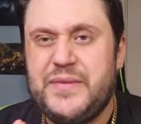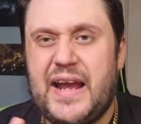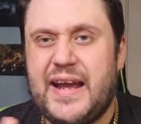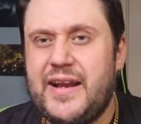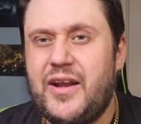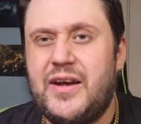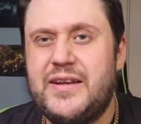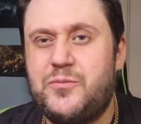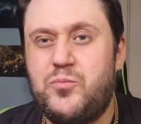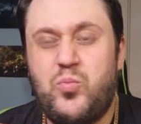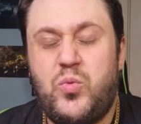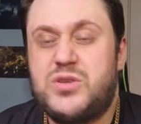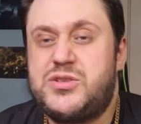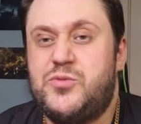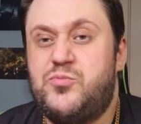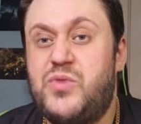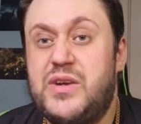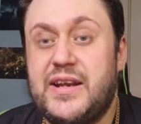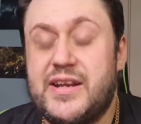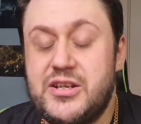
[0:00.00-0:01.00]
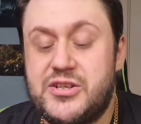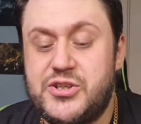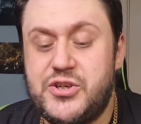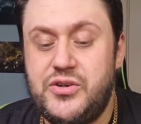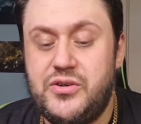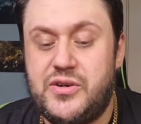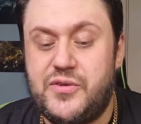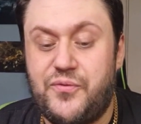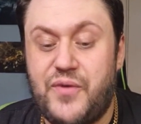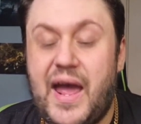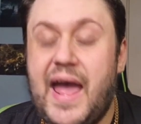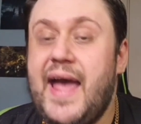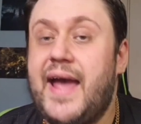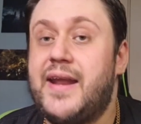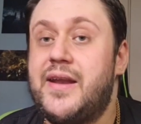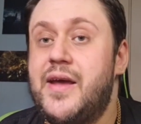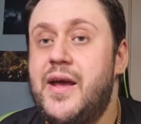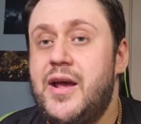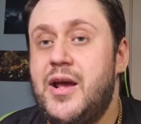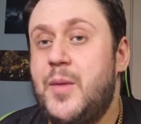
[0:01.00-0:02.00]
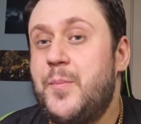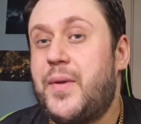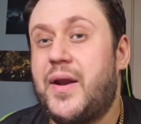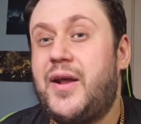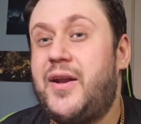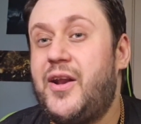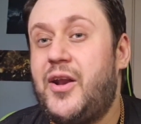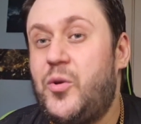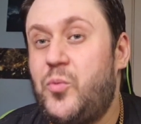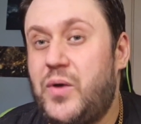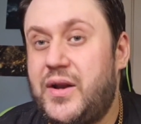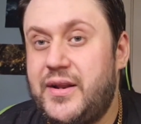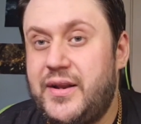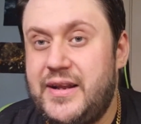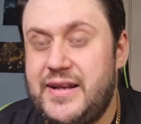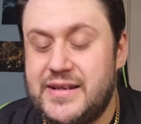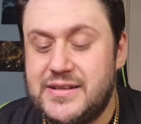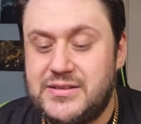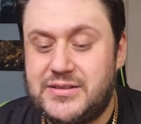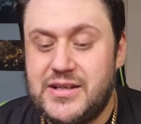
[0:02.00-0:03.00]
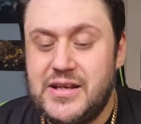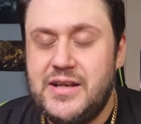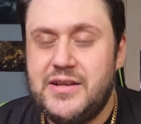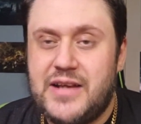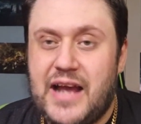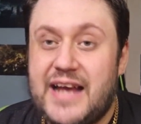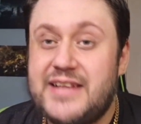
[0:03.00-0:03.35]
And I wasn't really a huge fan. But I don't know what it is.